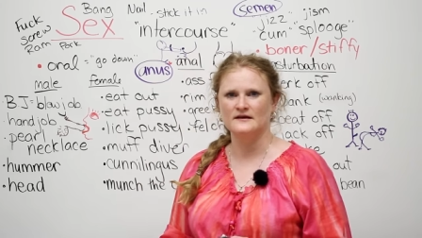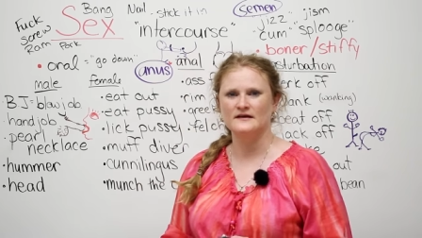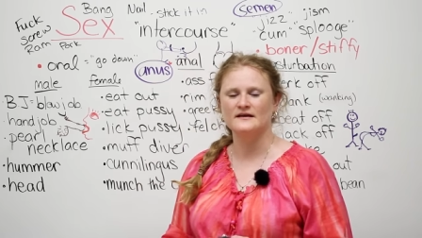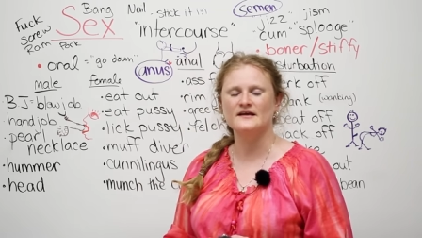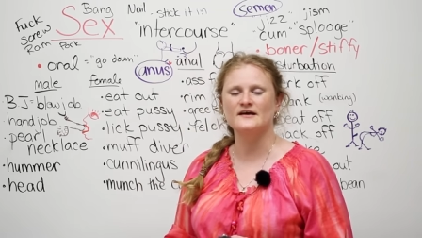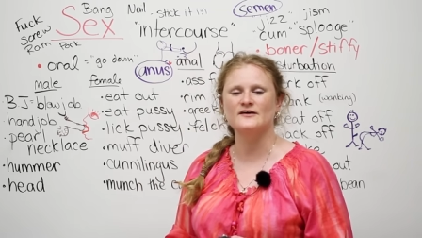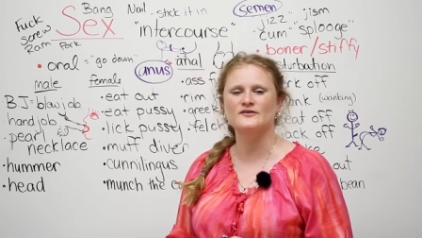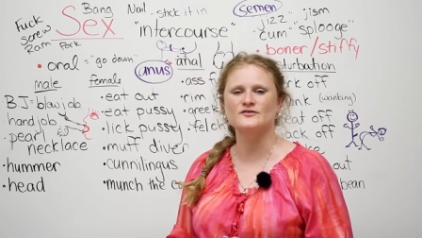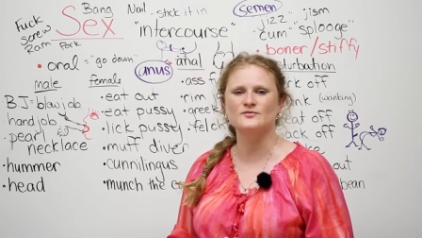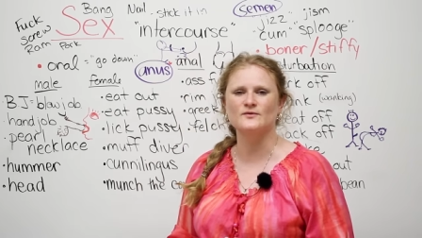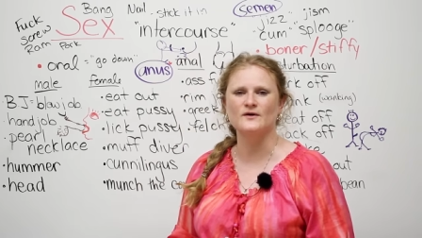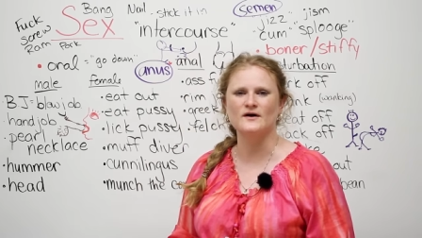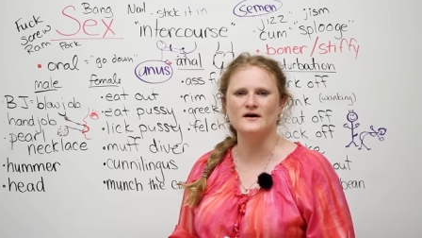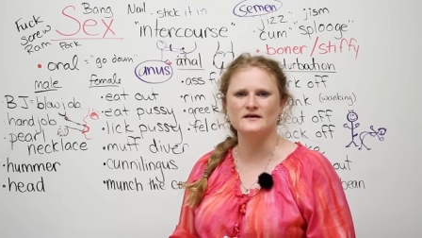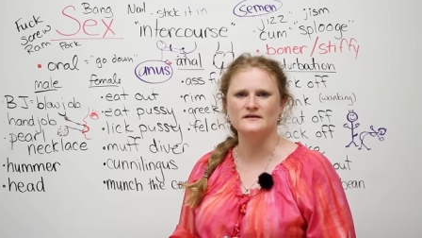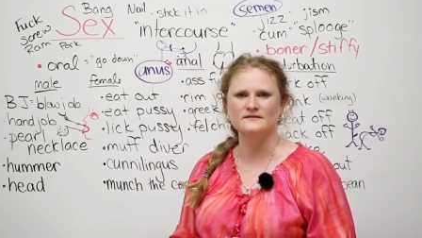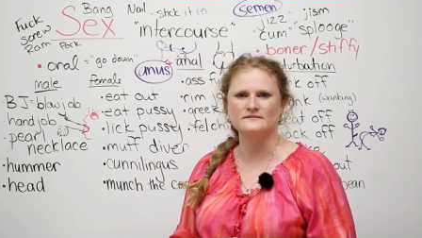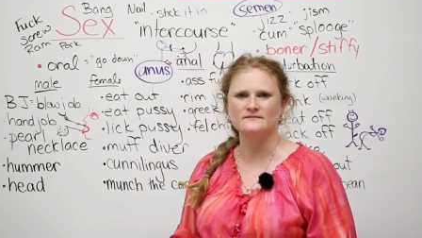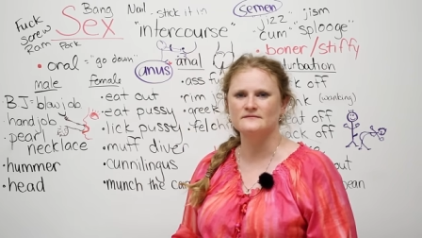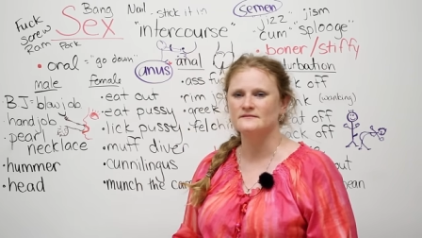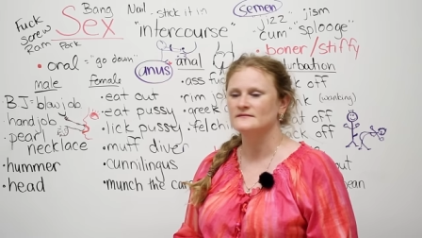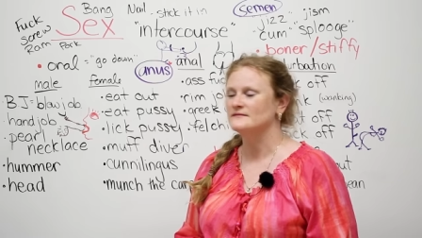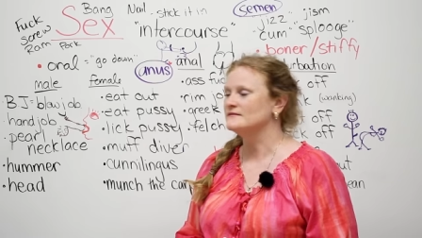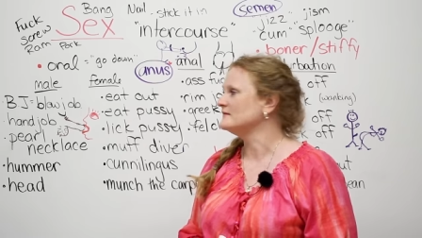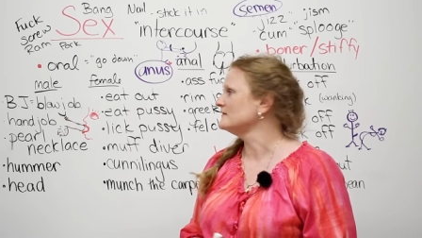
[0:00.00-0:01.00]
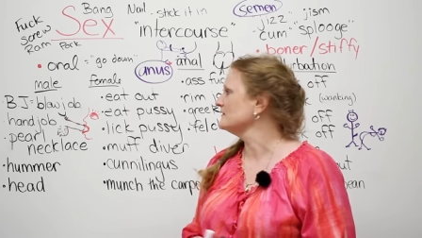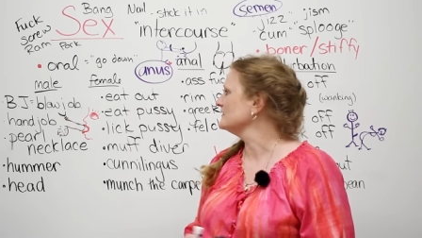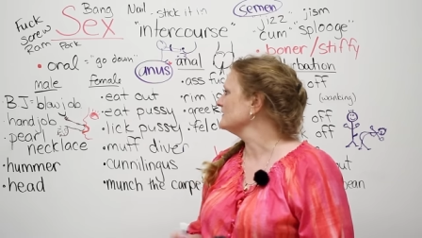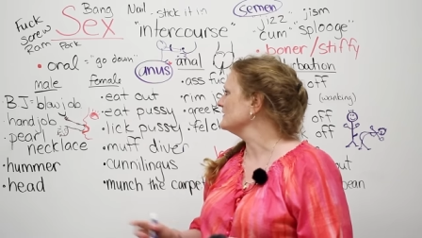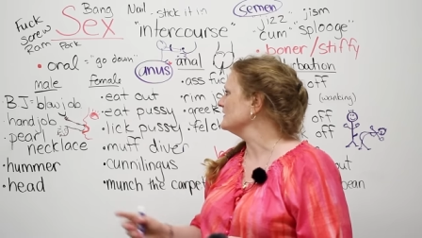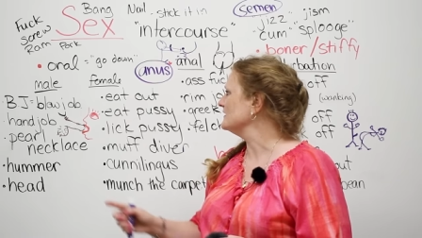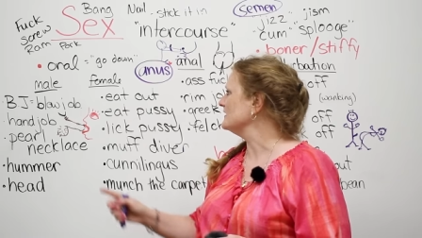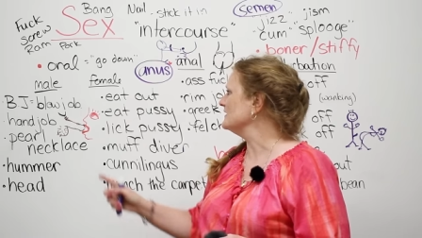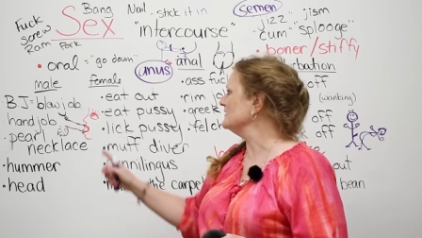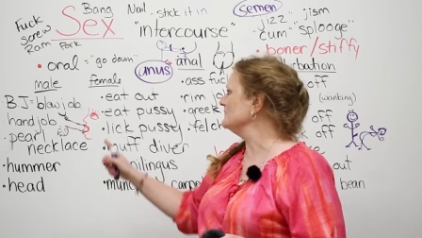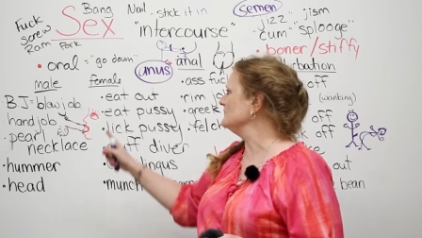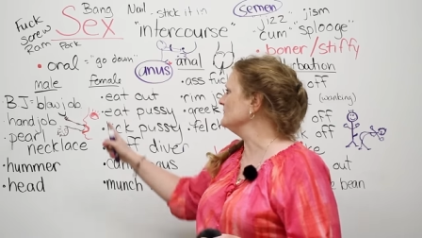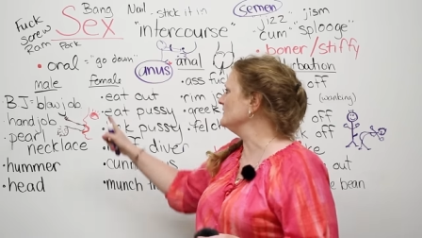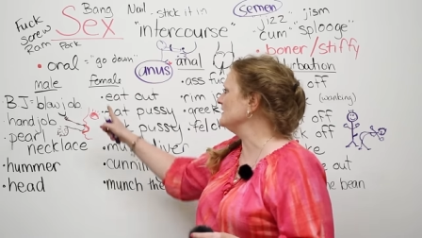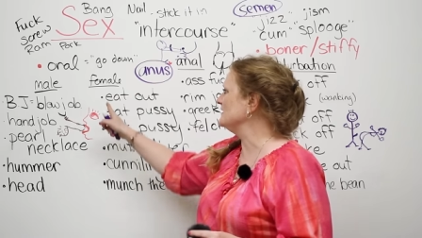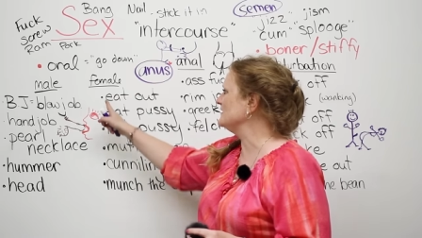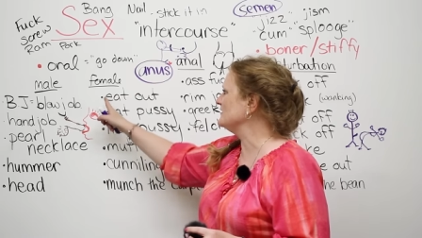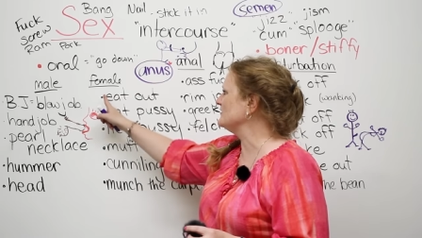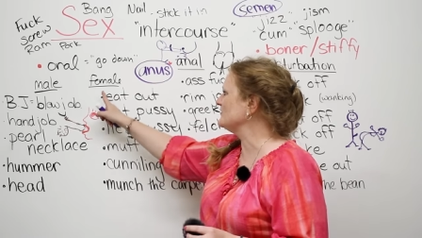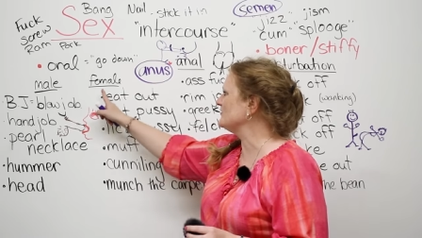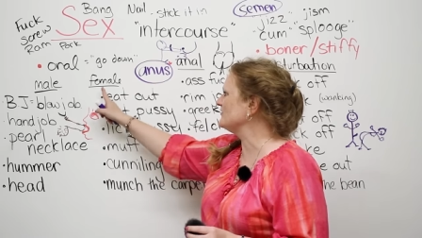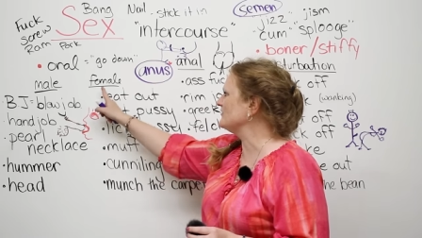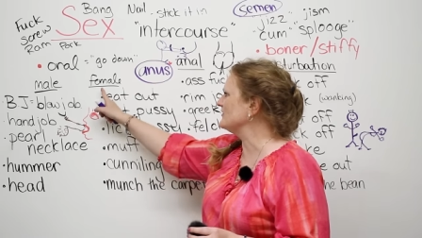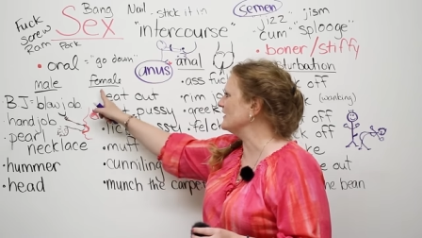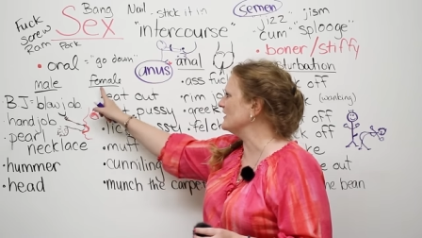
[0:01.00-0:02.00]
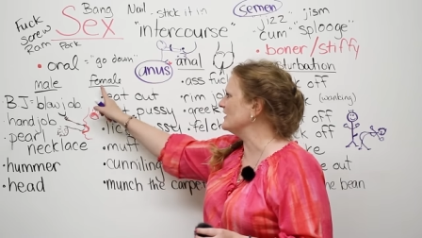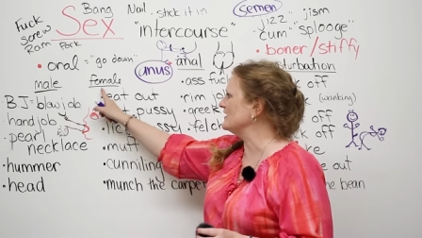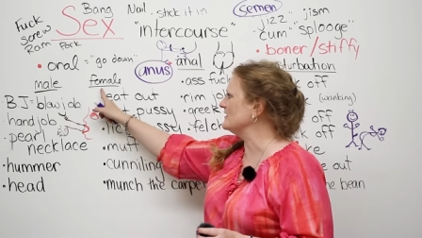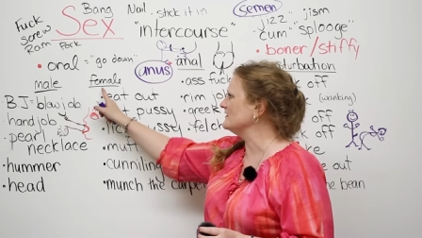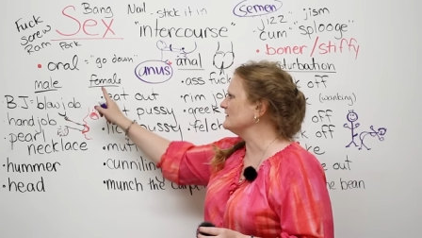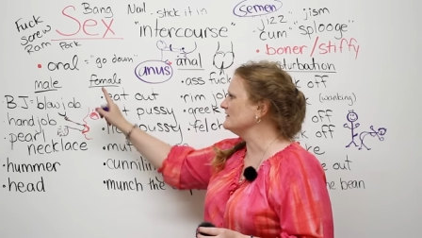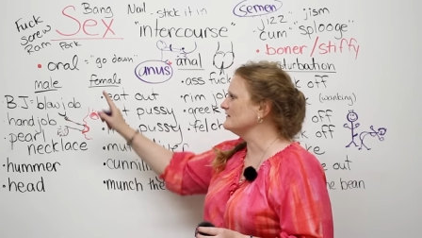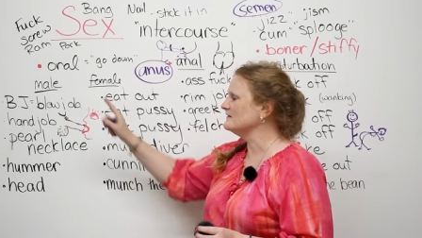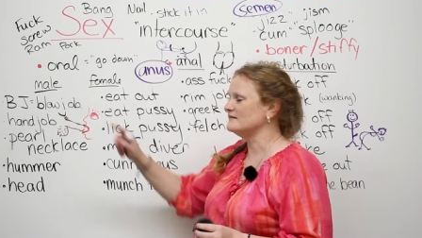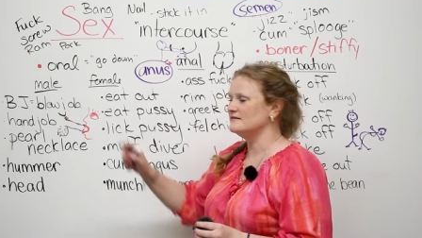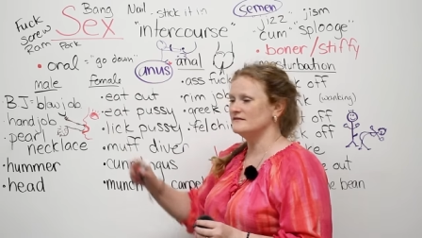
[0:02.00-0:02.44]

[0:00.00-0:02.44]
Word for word: Guess what? It means that